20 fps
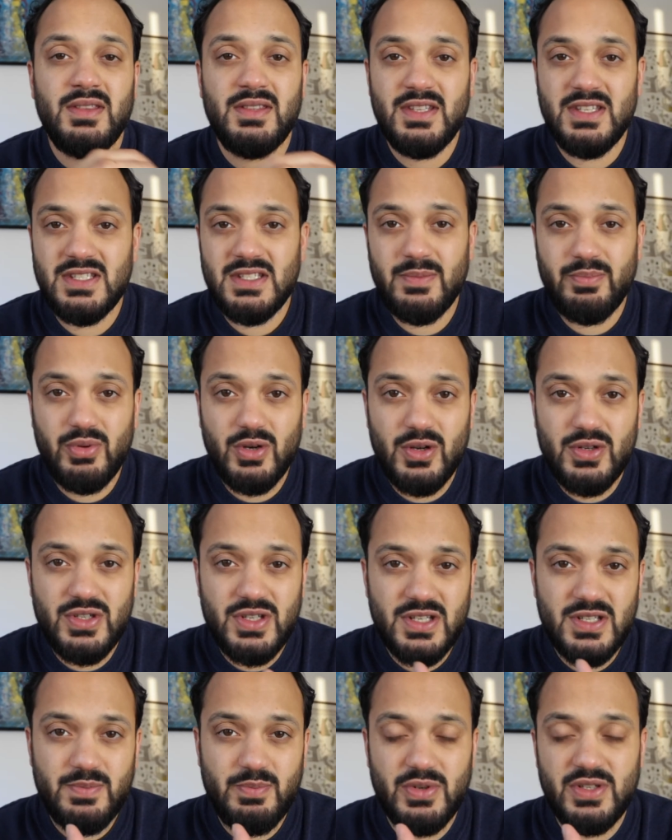This
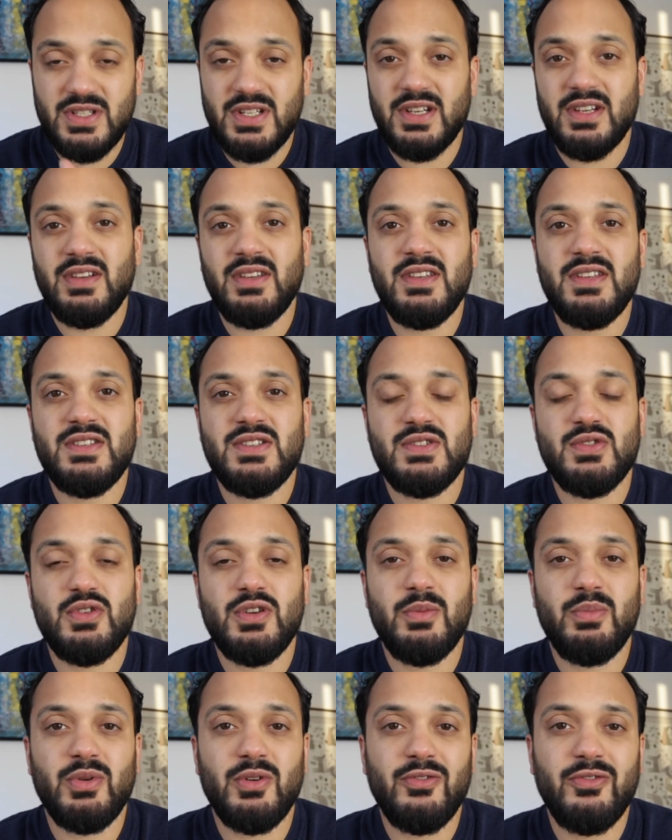approach is particularly
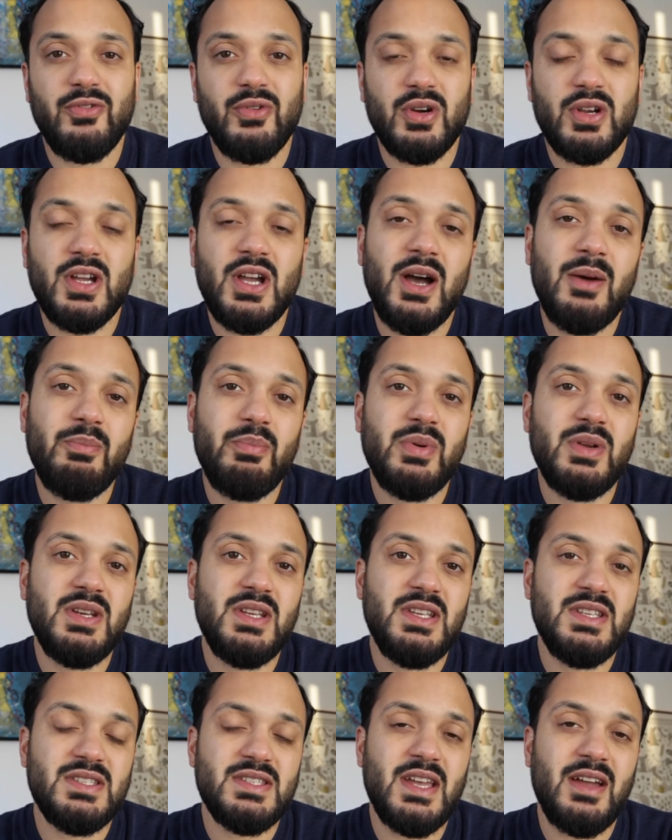suitable for
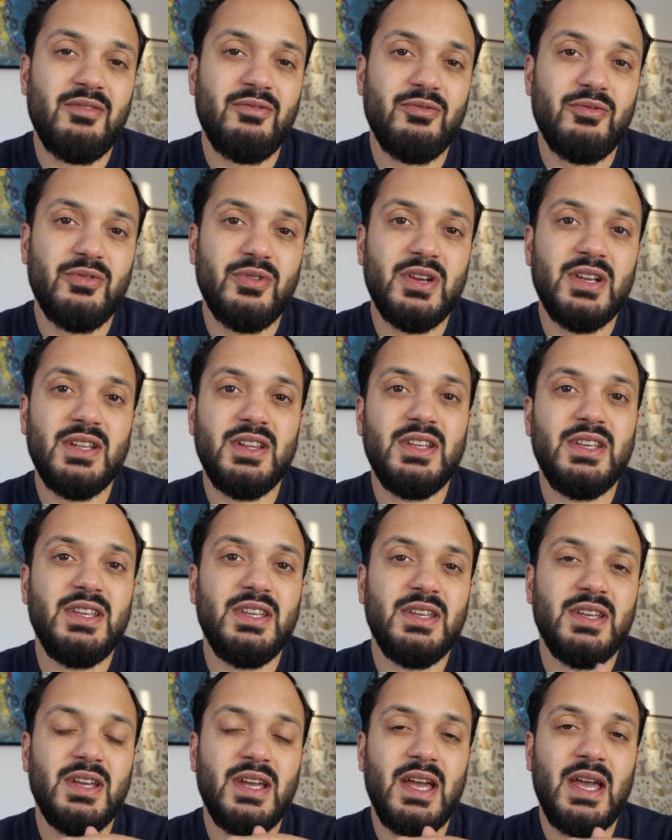companies that
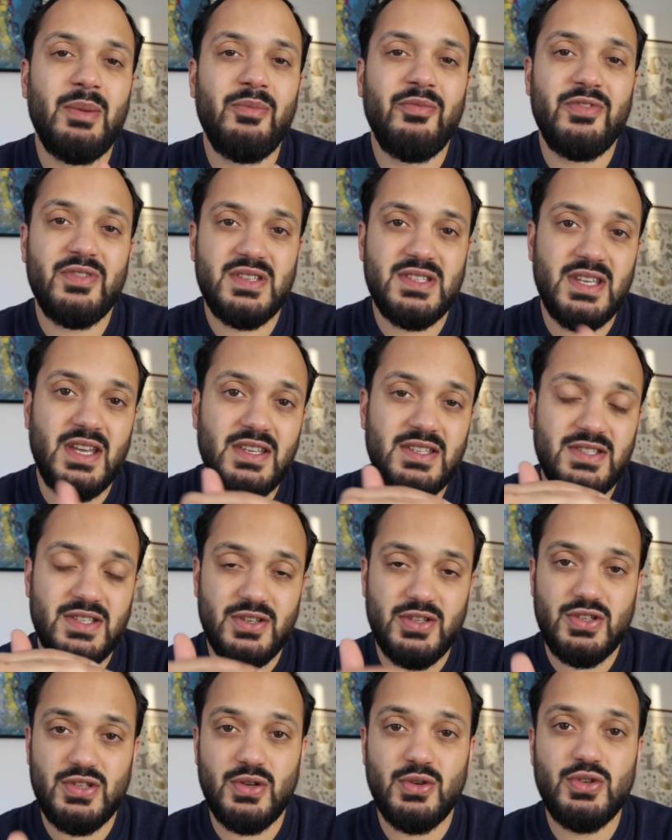really emphasize
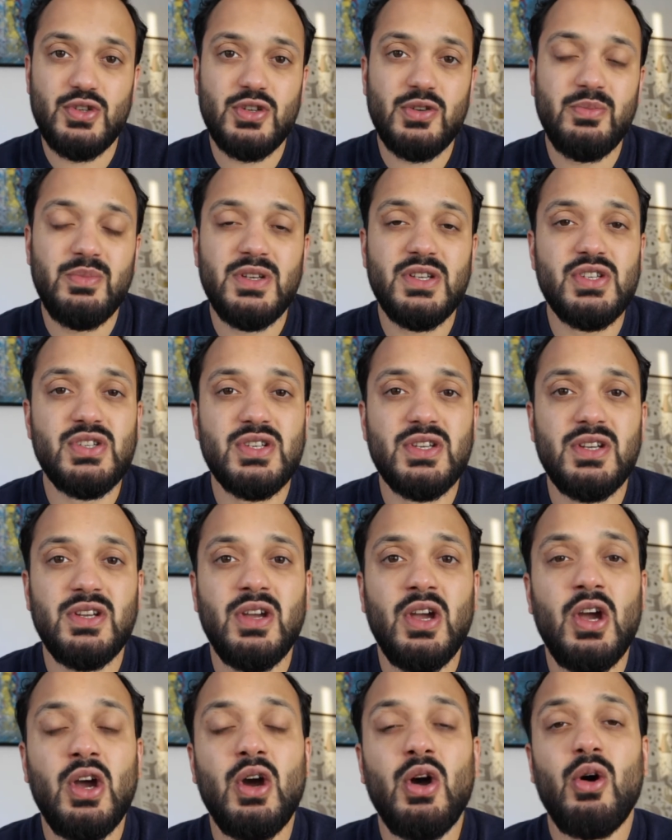their social
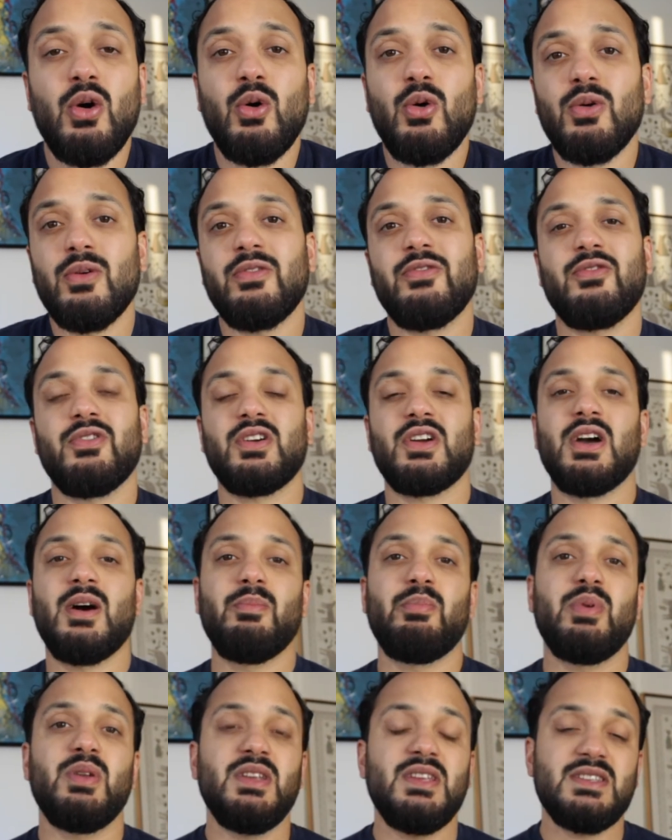mission, or for
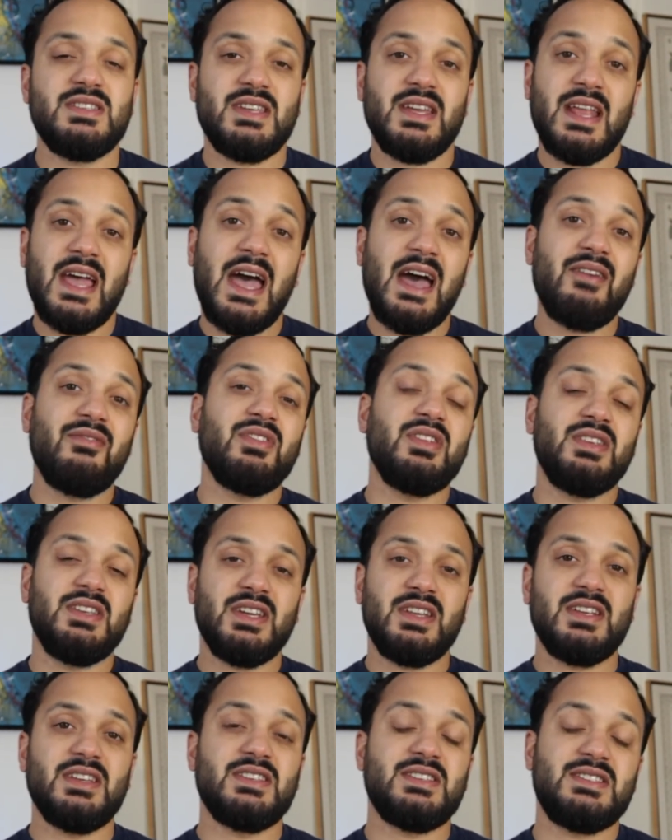companies that haven't
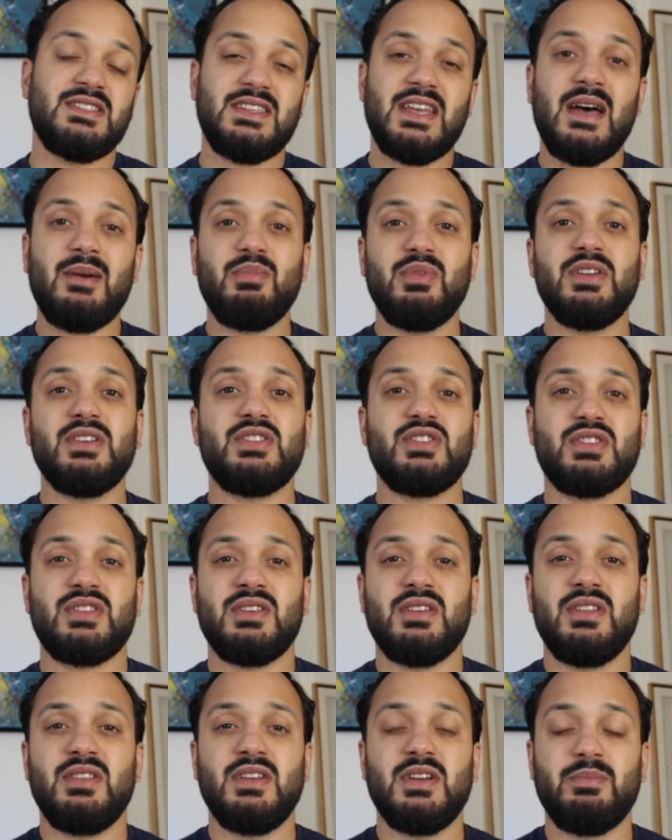yet
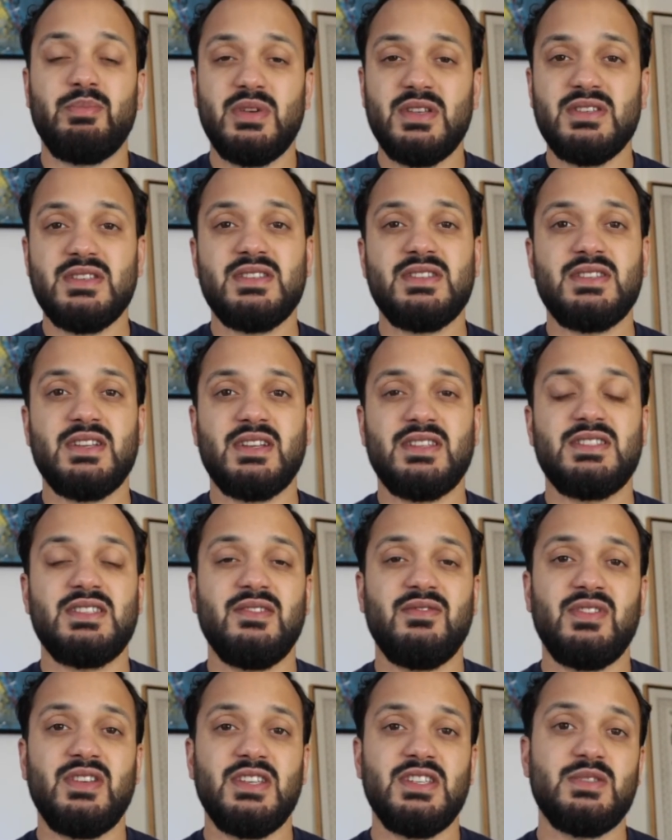established their business
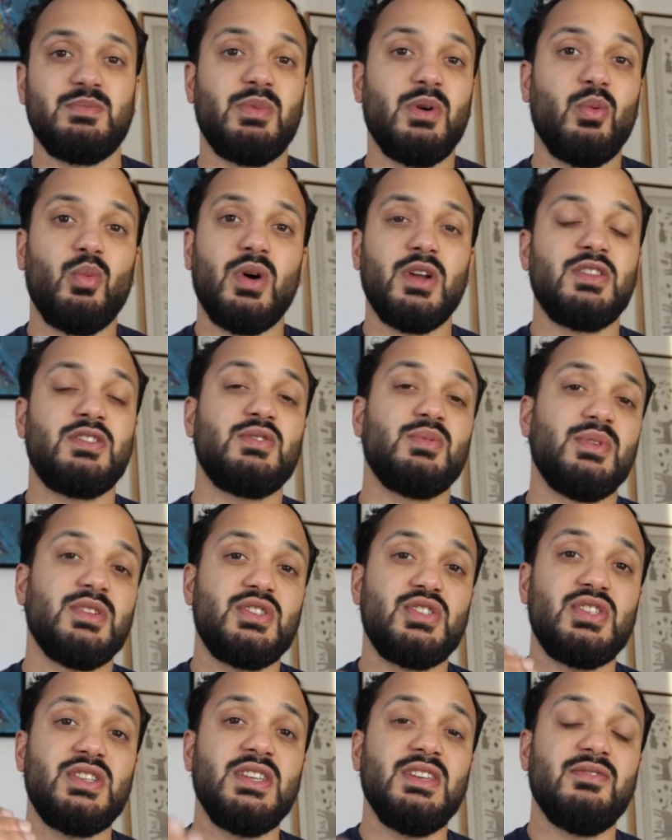activities but want to
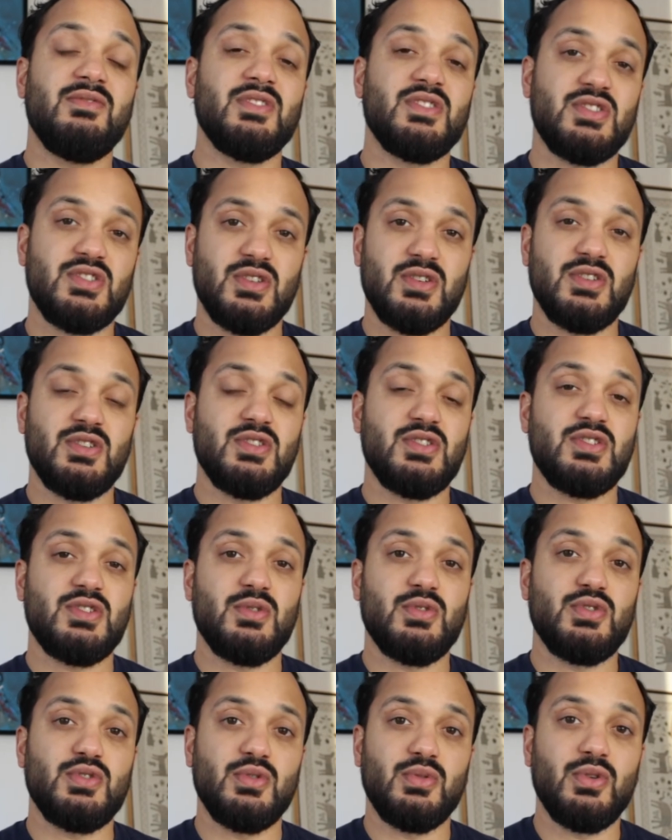achieve a certain
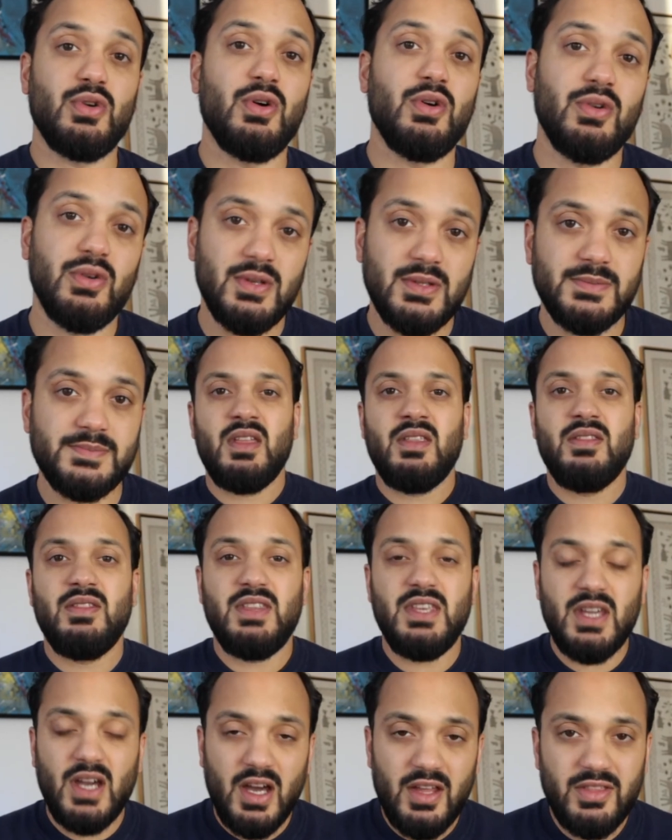social goal.
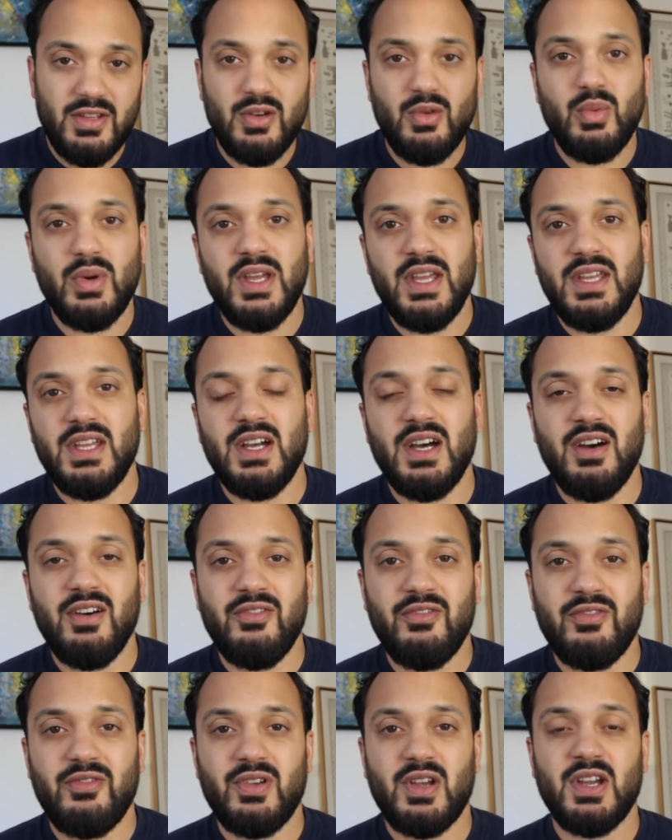The other way
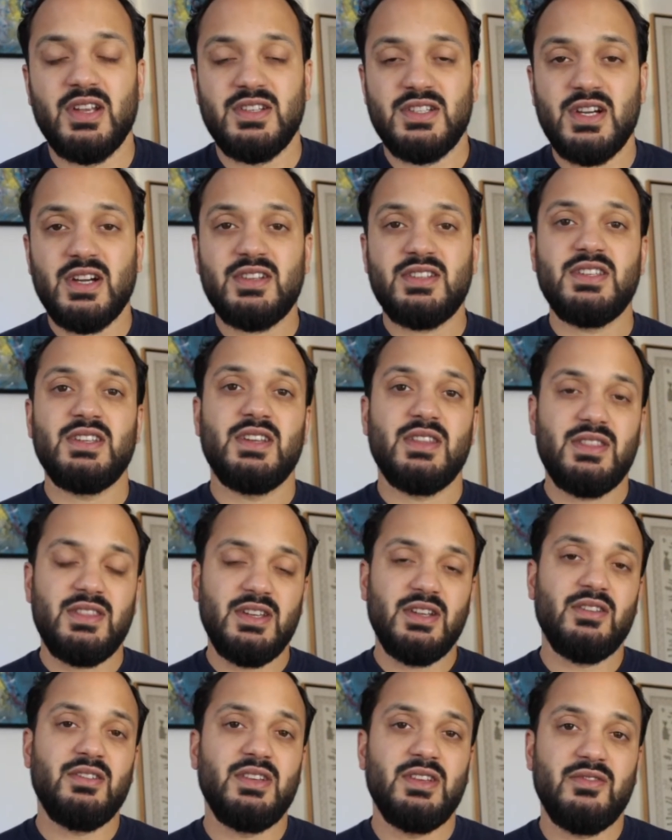of conducting a
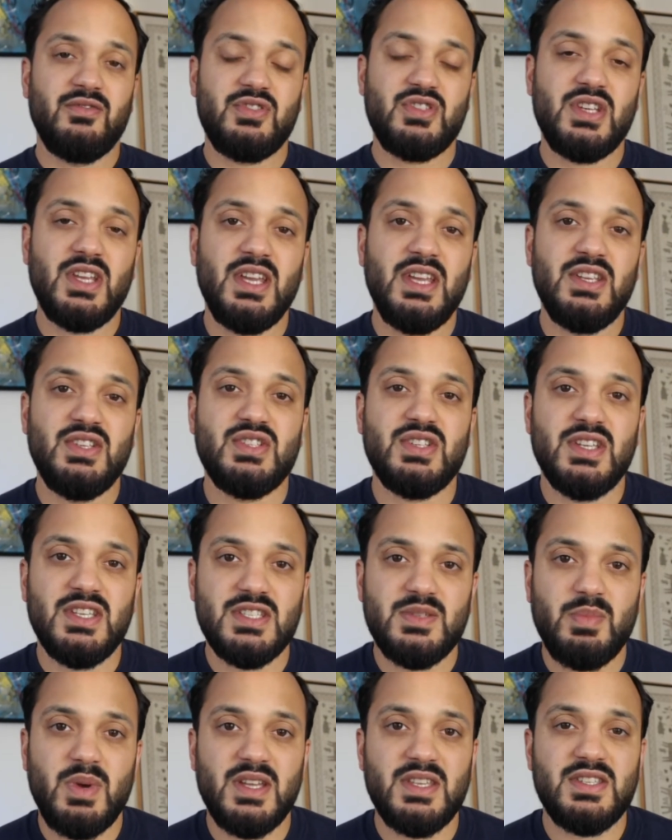theory of change is by